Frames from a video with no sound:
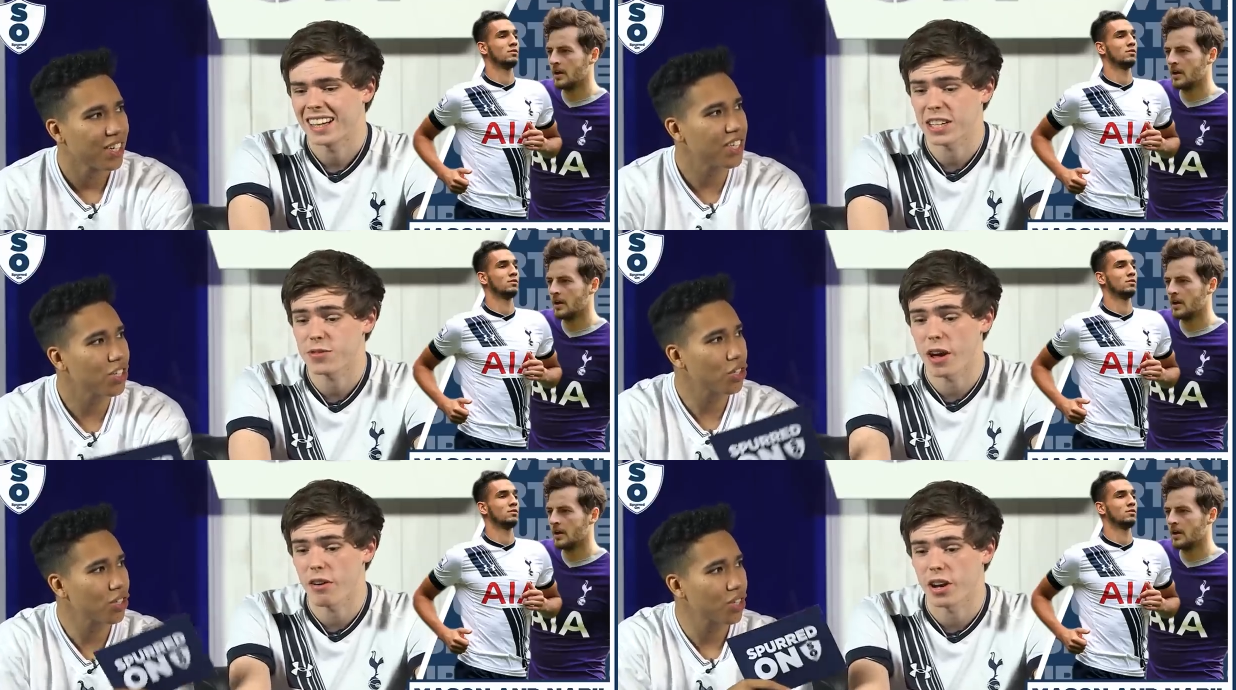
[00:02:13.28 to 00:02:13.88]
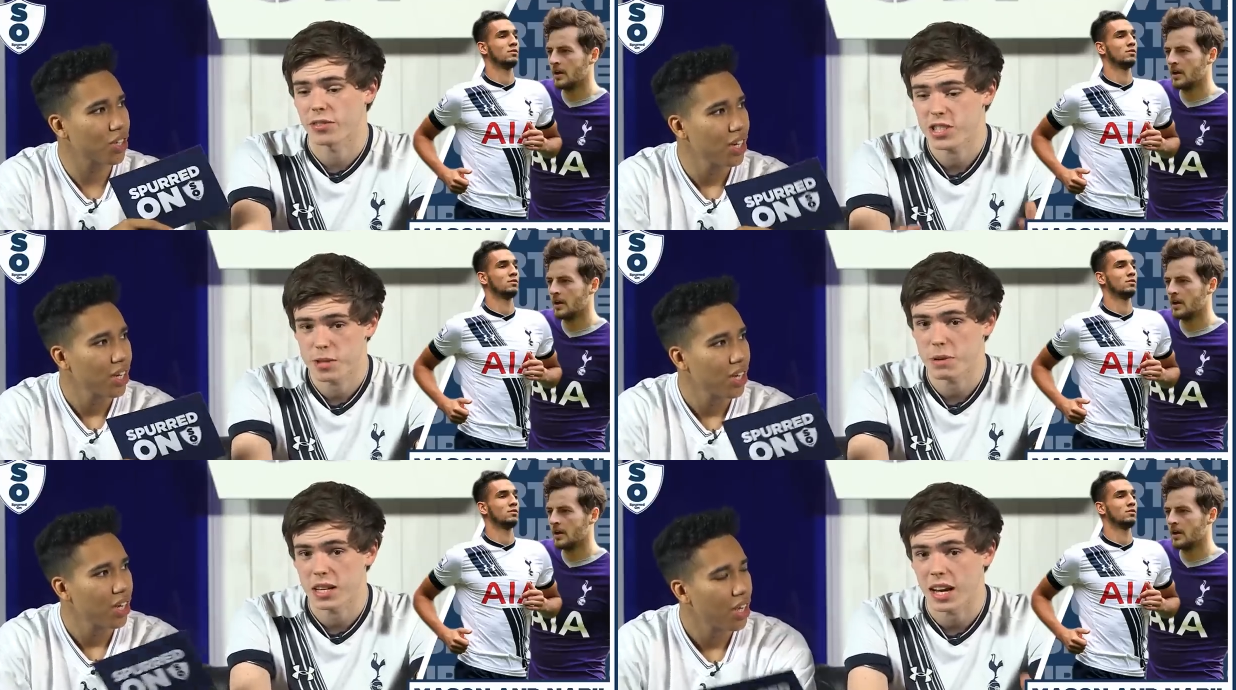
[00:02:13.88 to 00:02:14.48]
Speaker 1: So and that's a, fair enough.
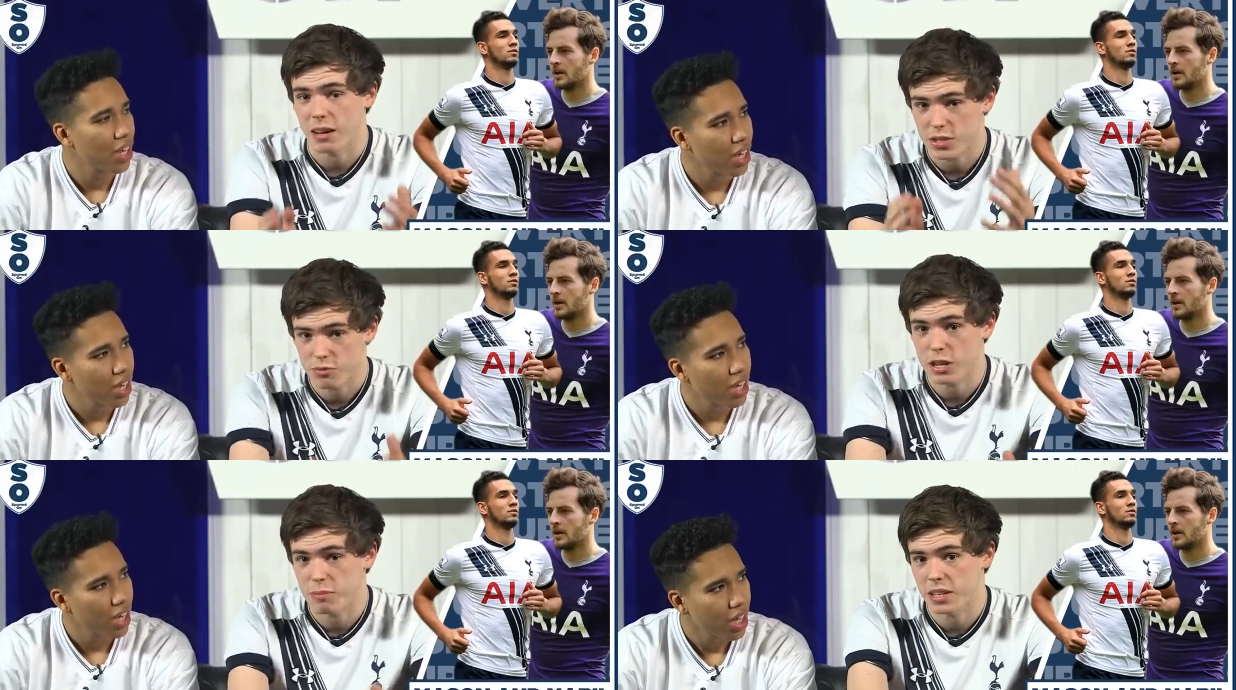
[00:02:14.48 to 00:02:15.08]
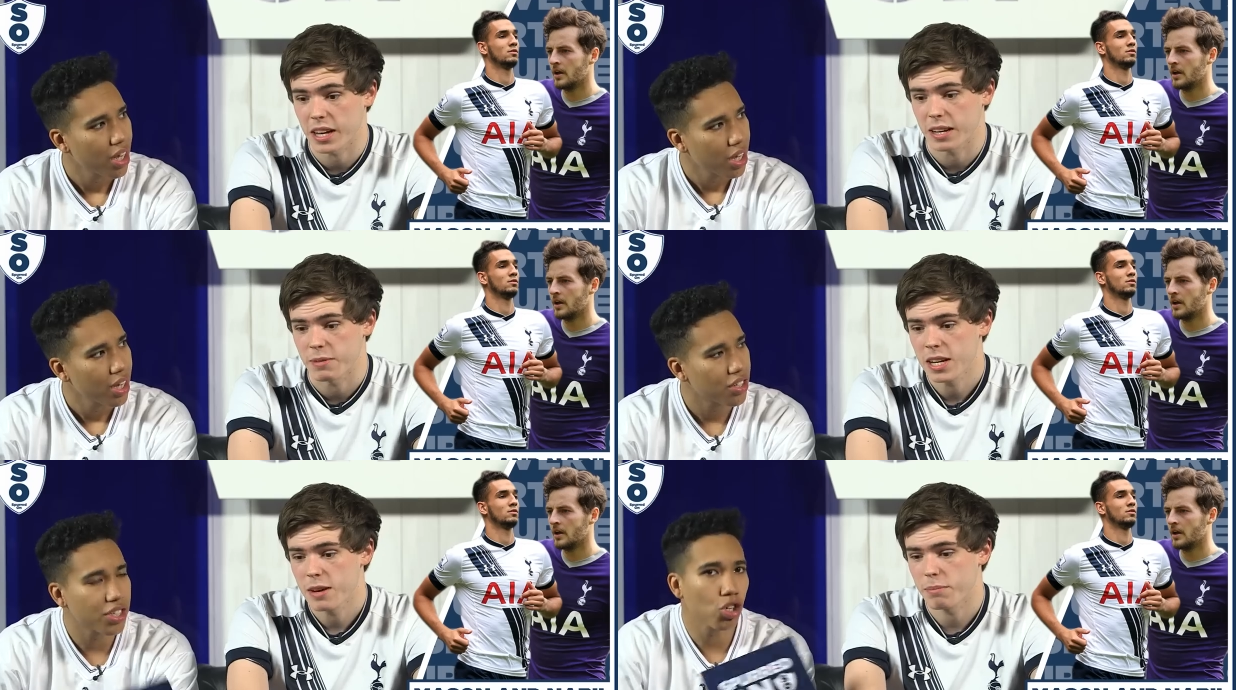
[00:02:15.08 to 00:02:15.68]
This is a big game. It's a really big
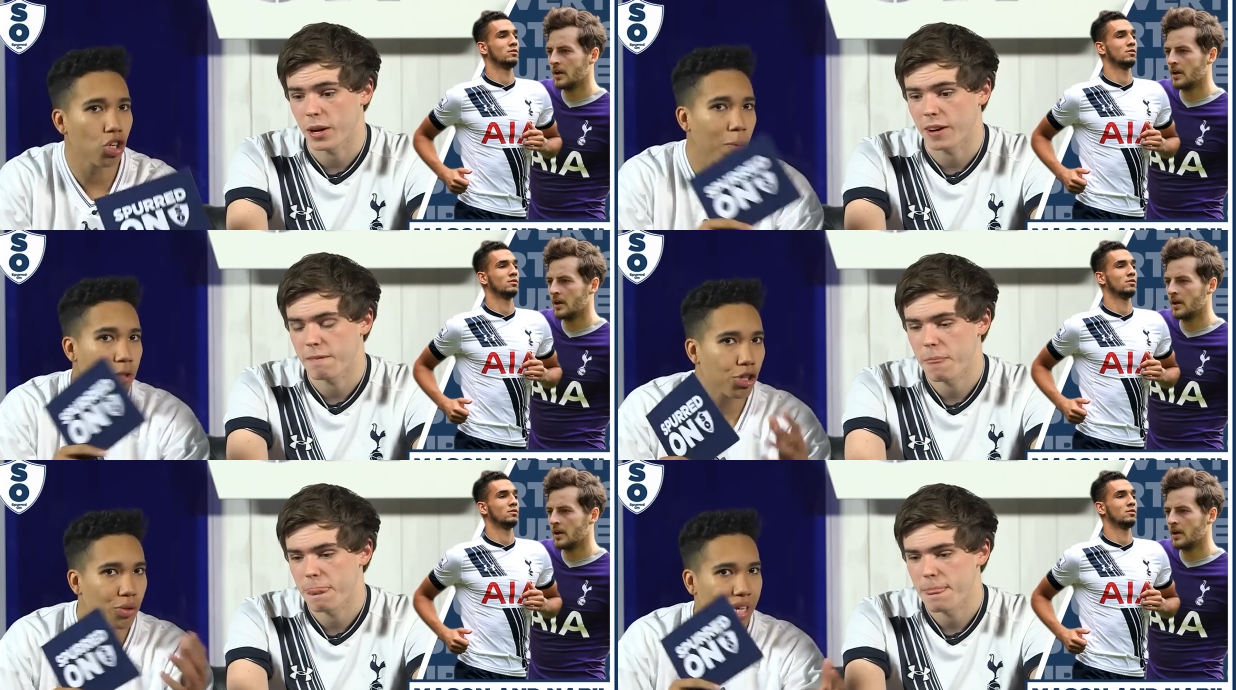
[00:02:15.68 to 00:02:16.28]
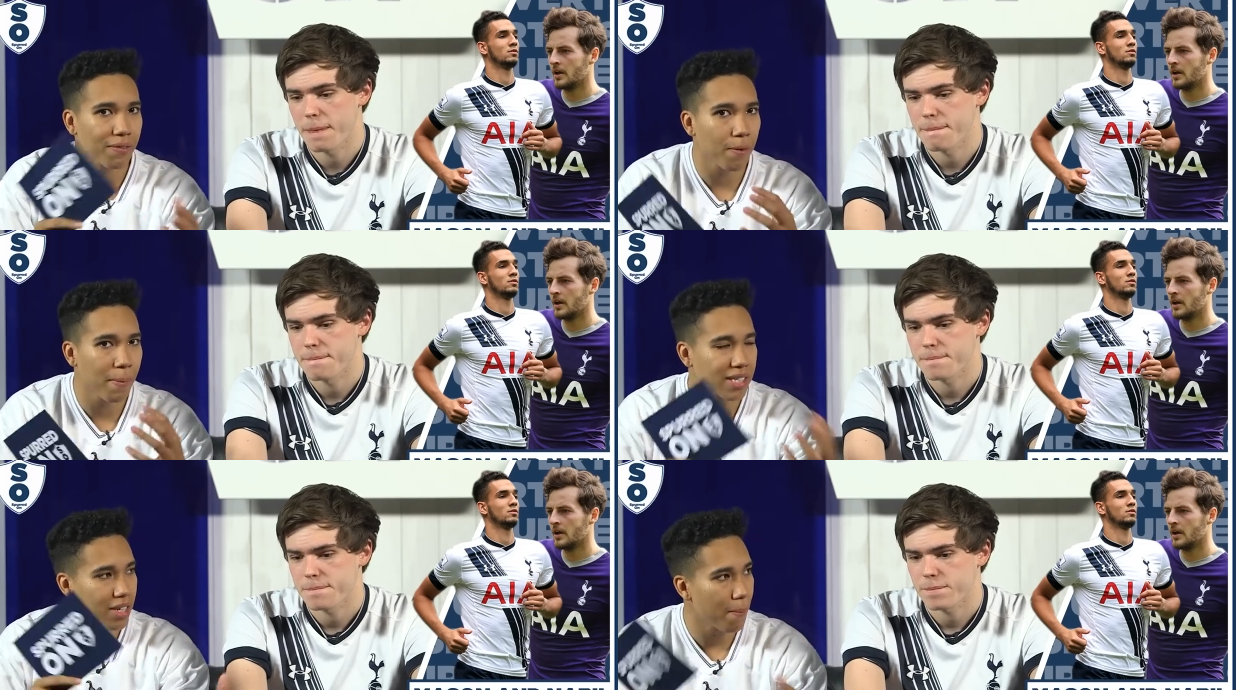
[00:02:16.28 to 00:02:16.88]
game. So it's a good but,
Speaker 2: opportunity
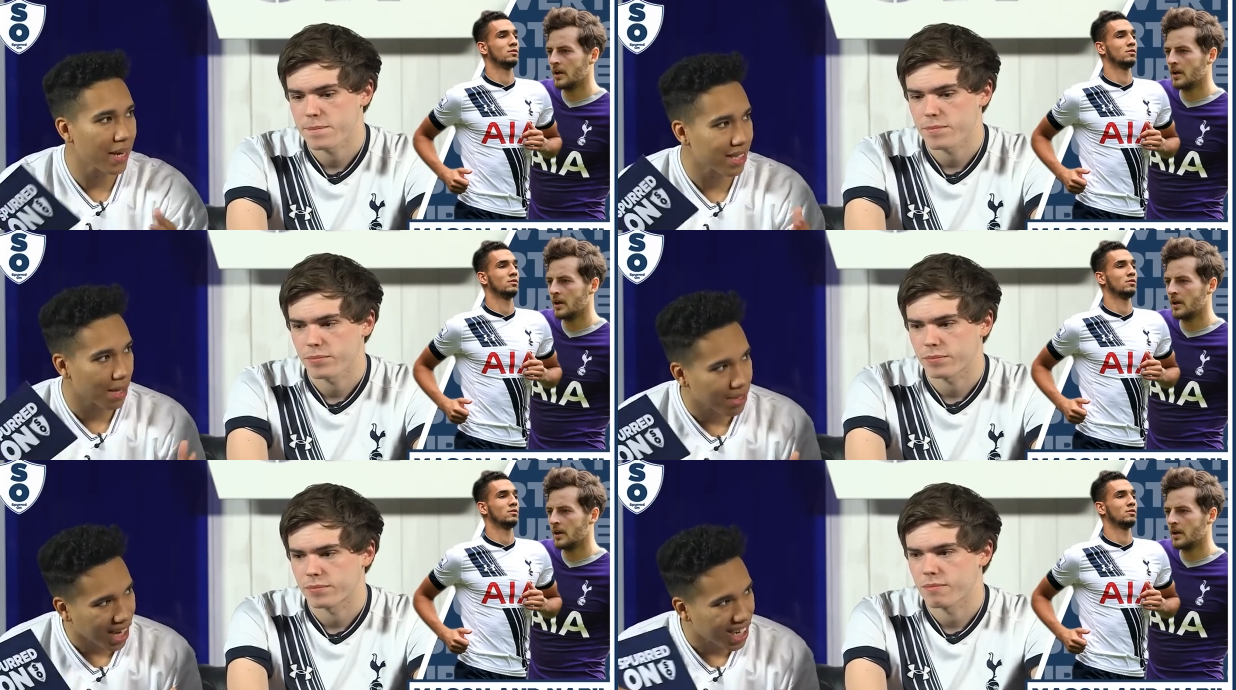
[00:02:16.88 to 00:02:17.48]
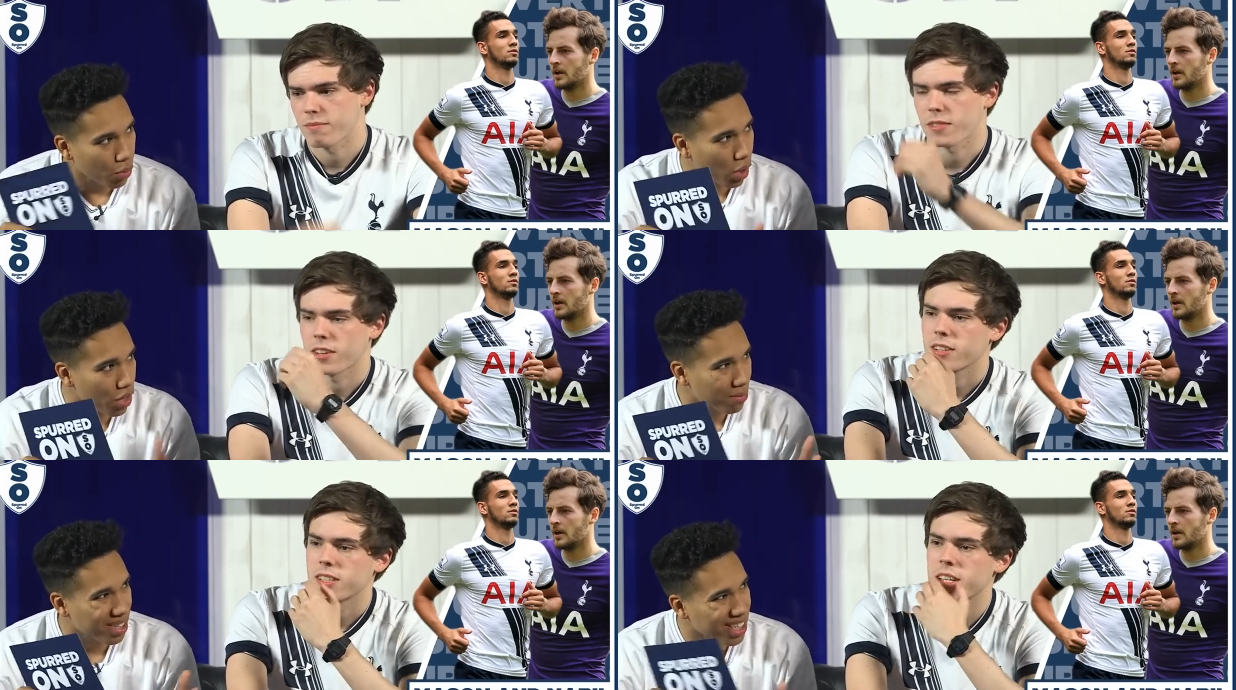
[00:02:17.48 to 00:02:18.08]
for Mason and Bentaleb to kind of
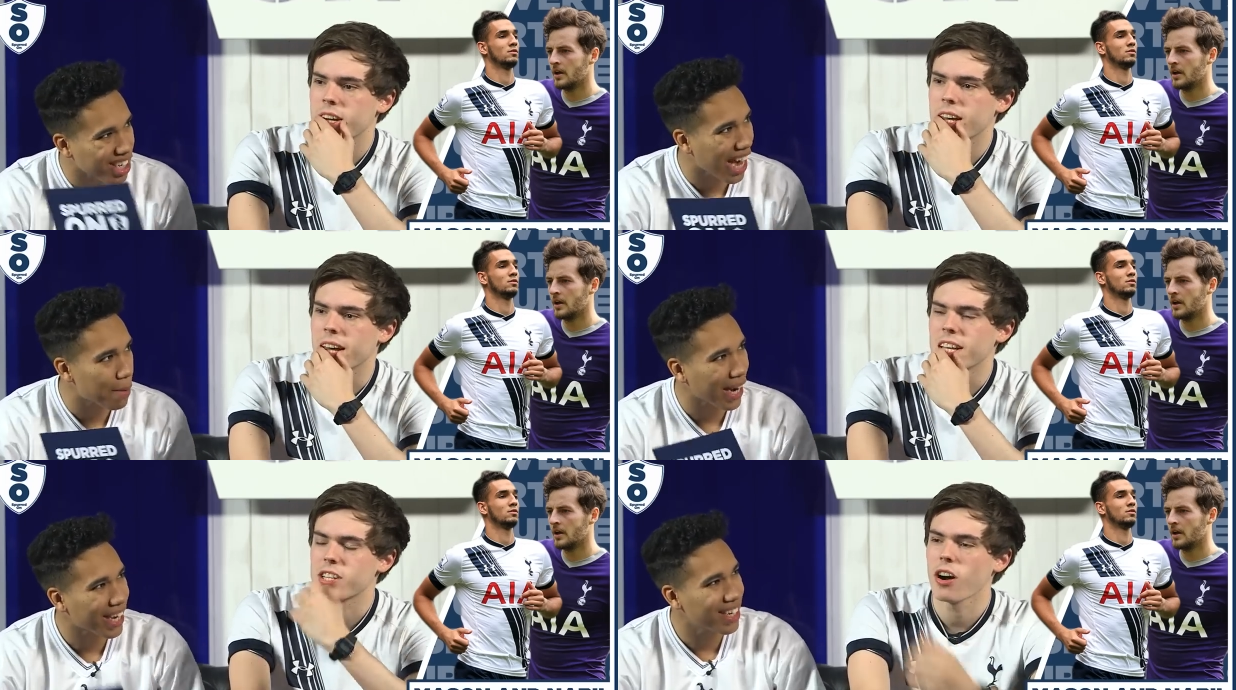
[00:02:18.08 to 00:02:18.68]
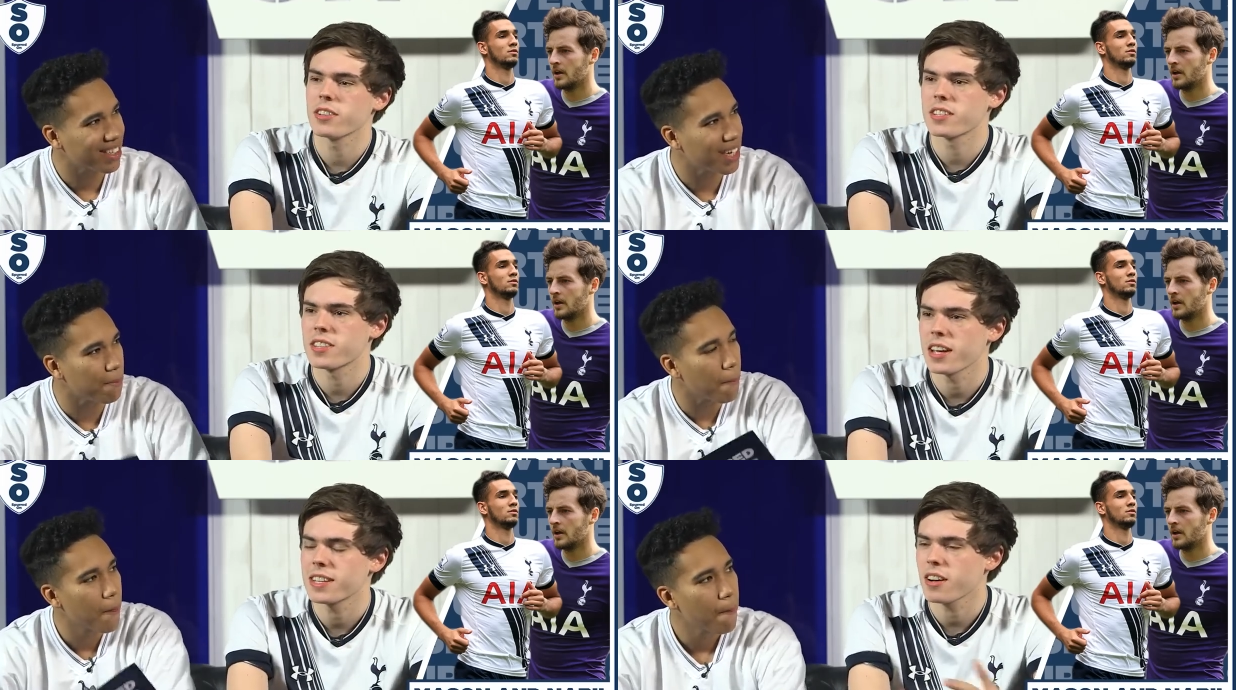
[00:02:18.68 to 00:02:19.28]
one of them to yeah, slide back it's in hard
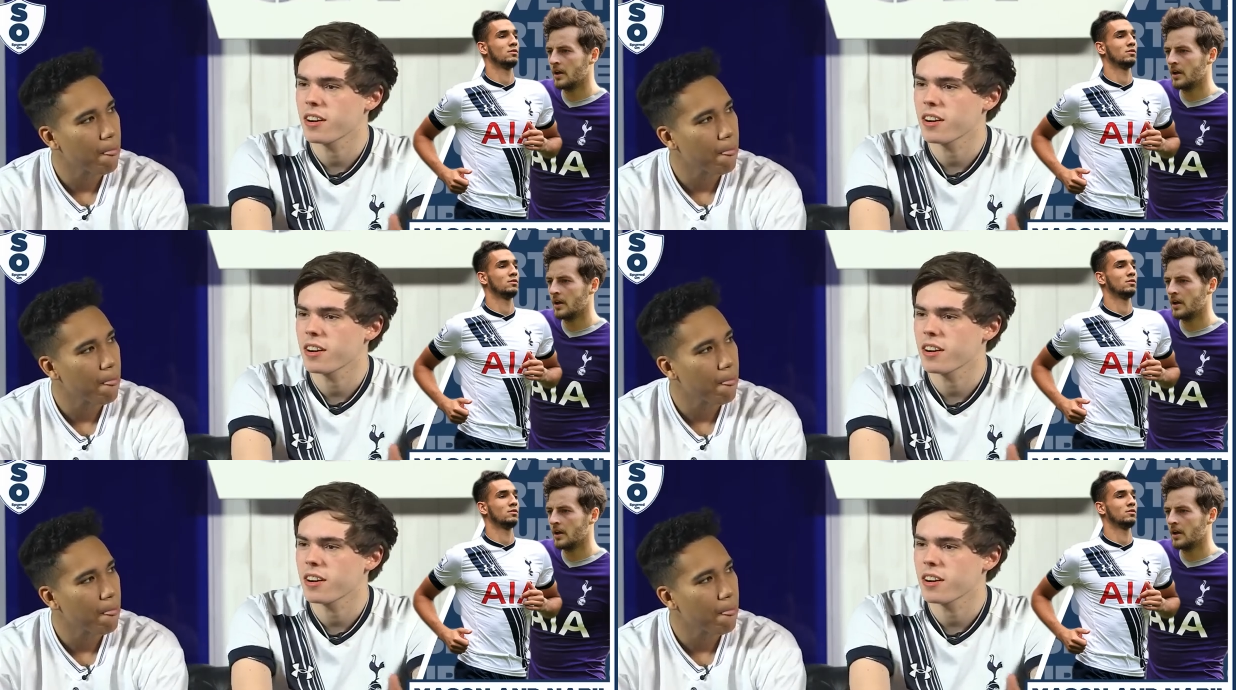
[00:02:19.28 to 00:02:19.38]
the team. to say.